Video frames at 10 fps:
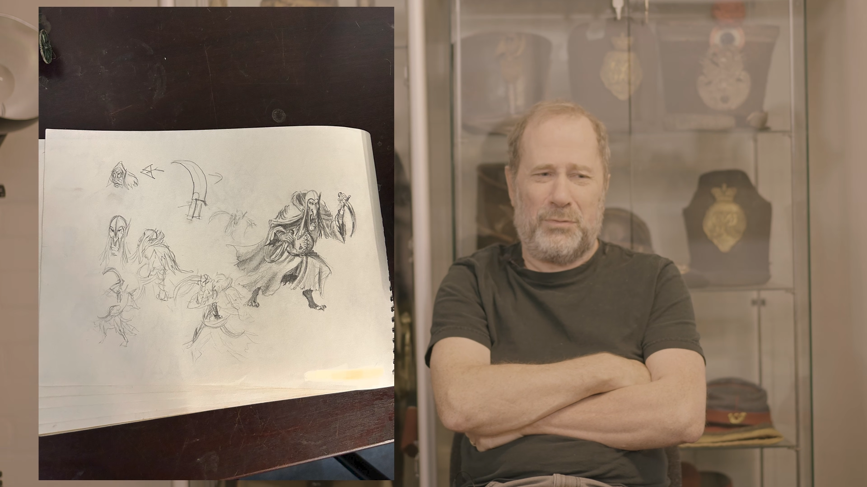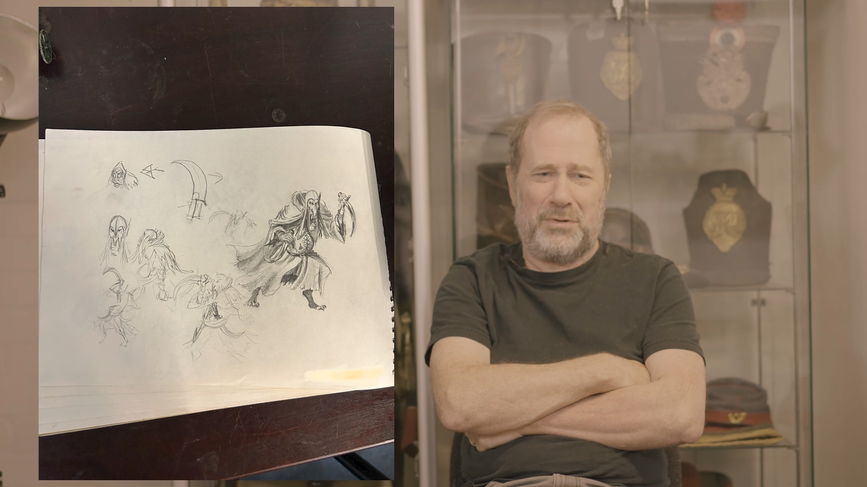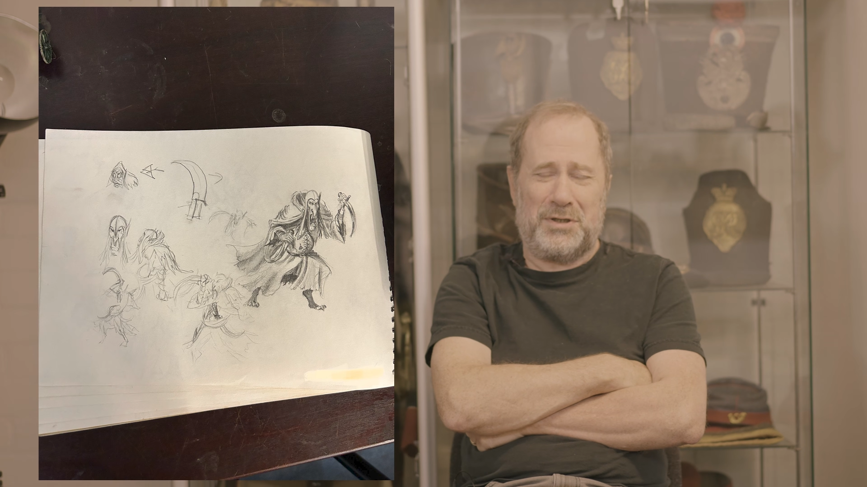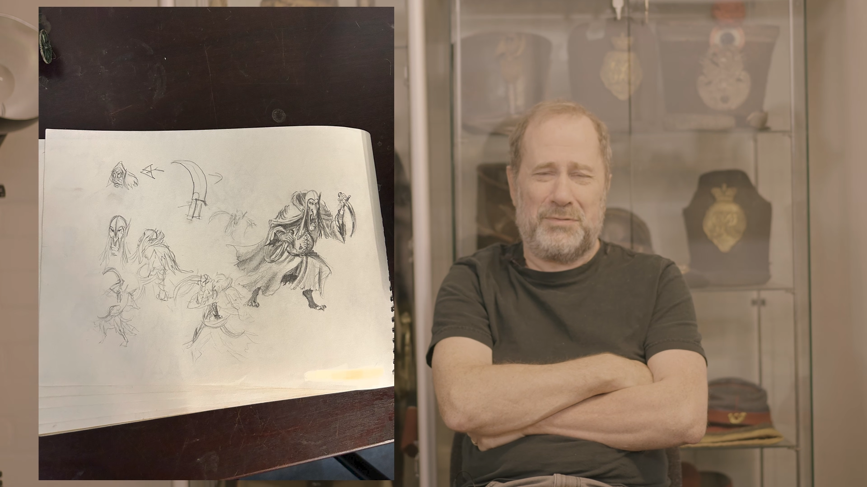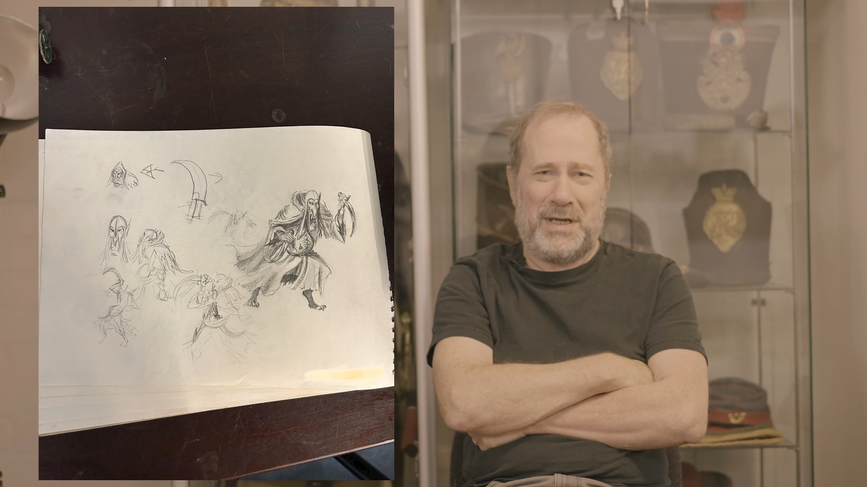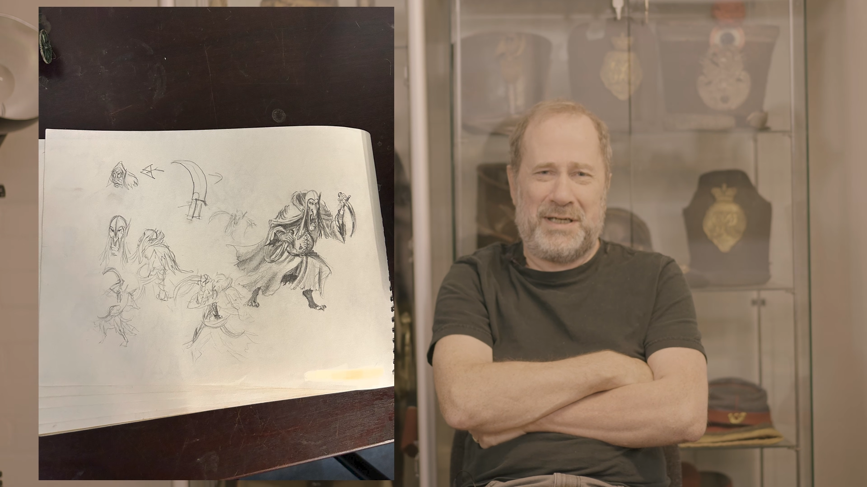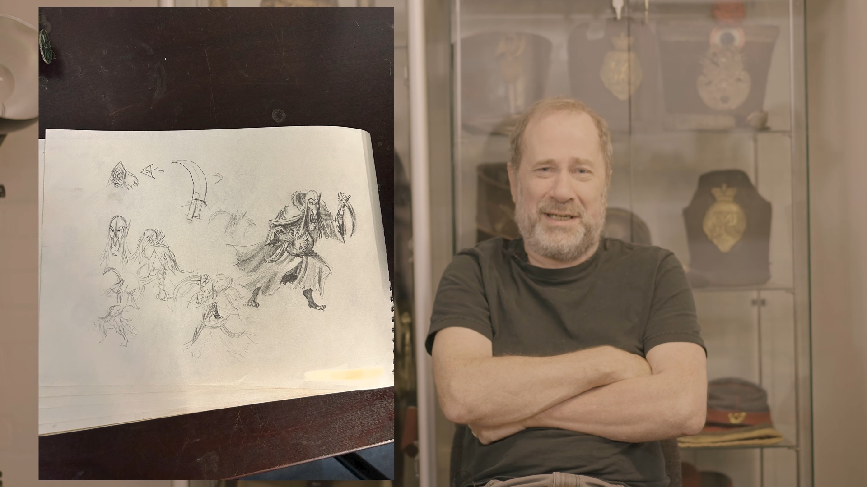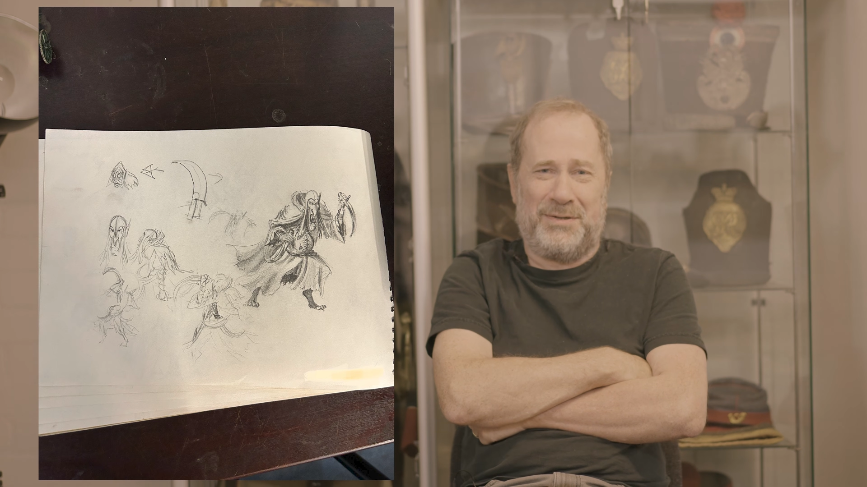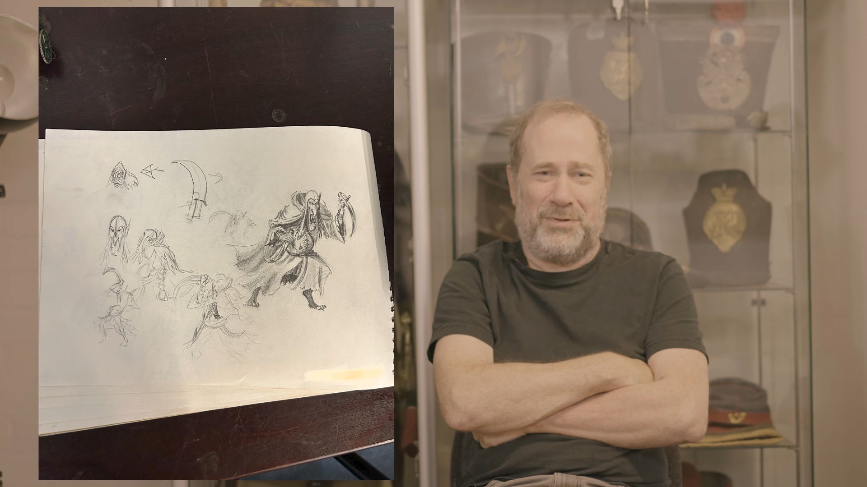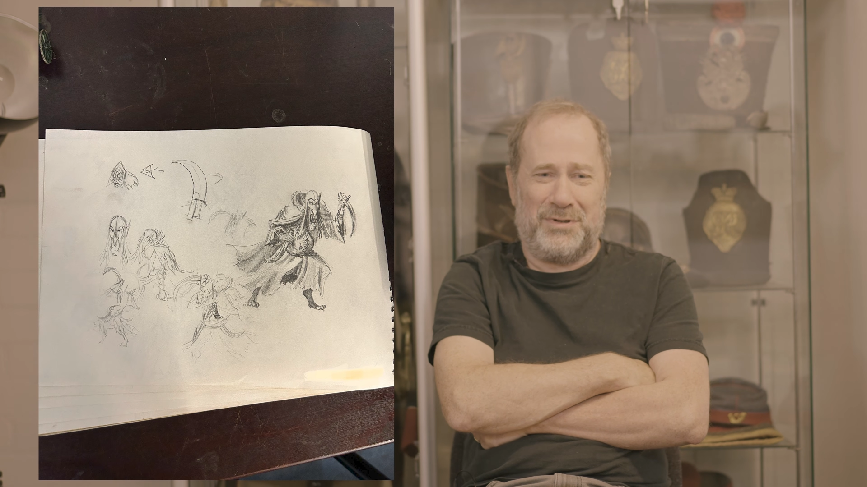what are you
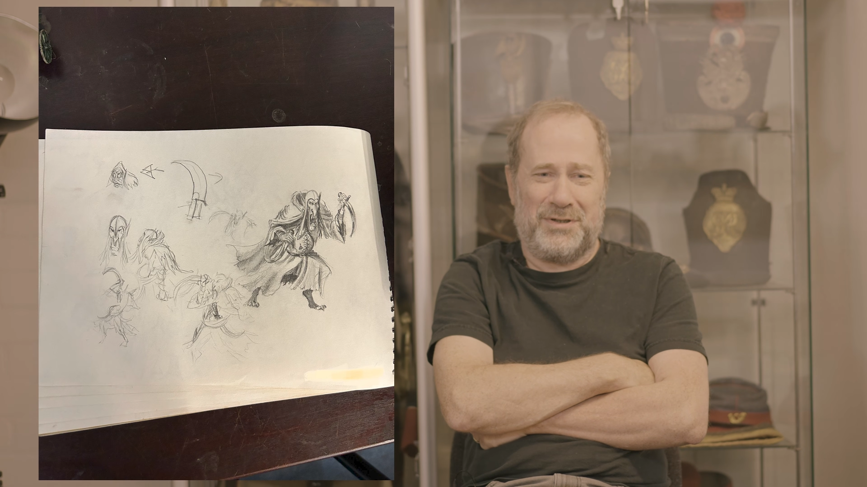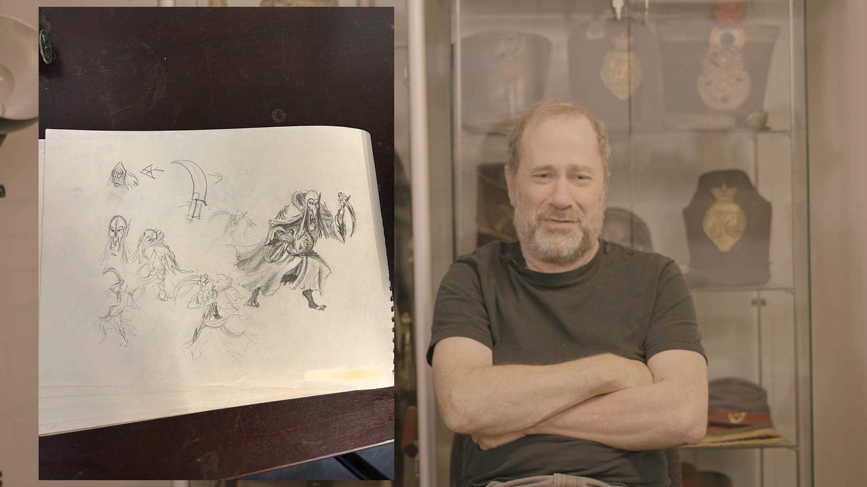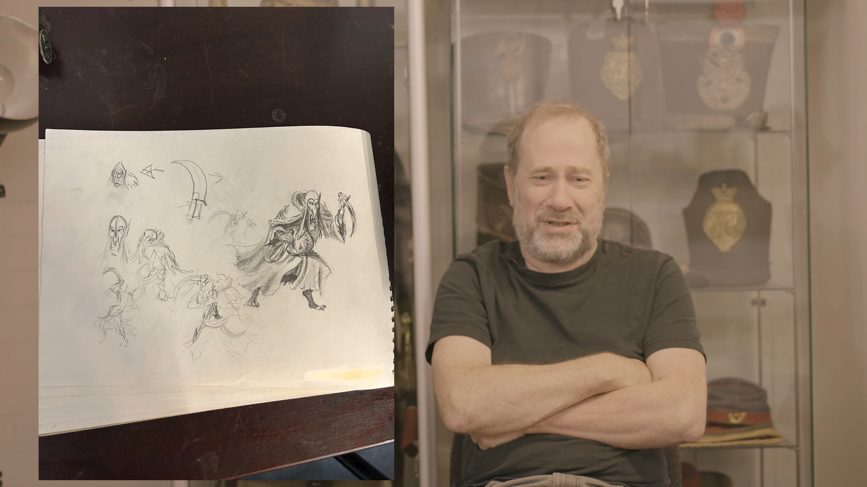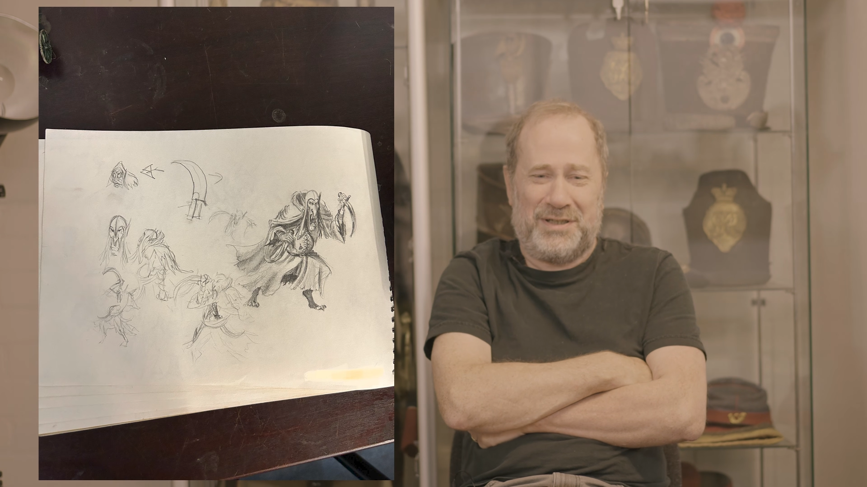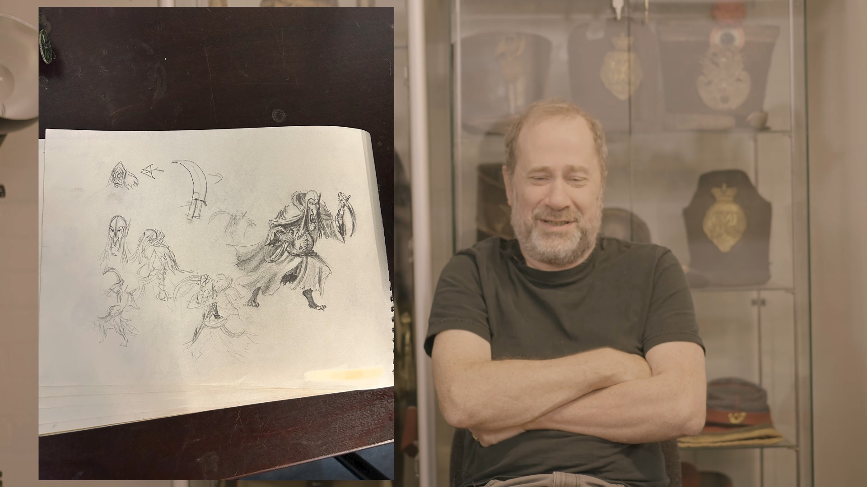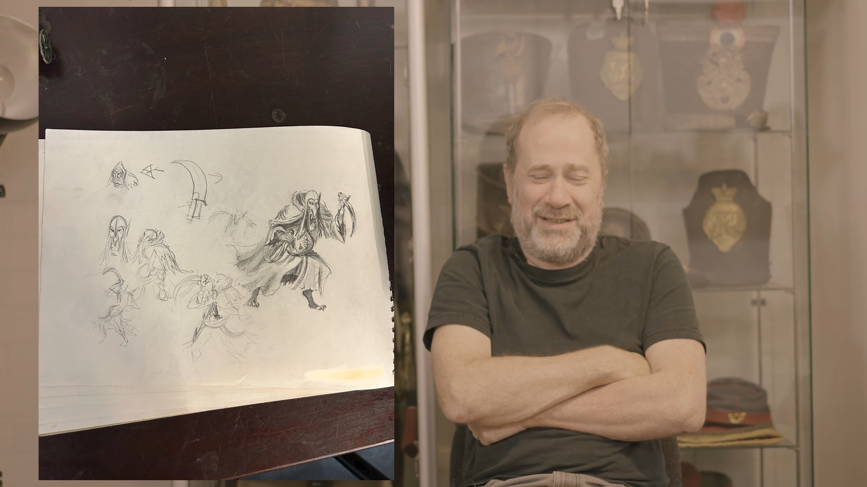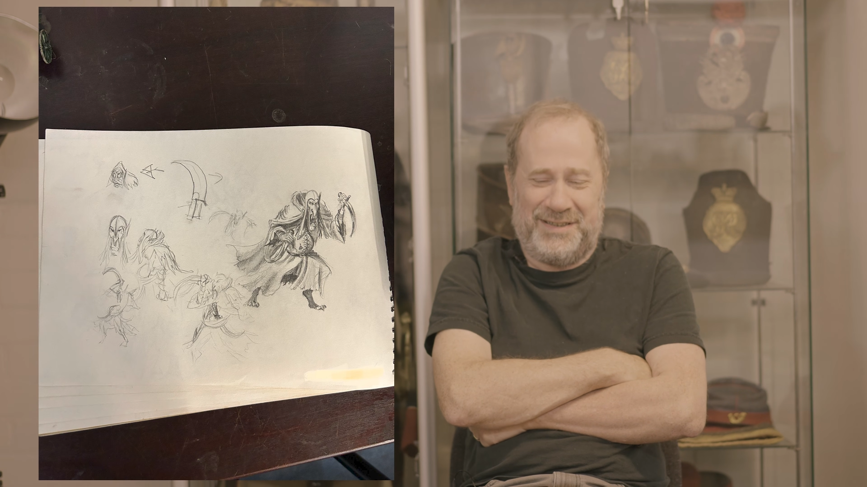making? What on earth are they?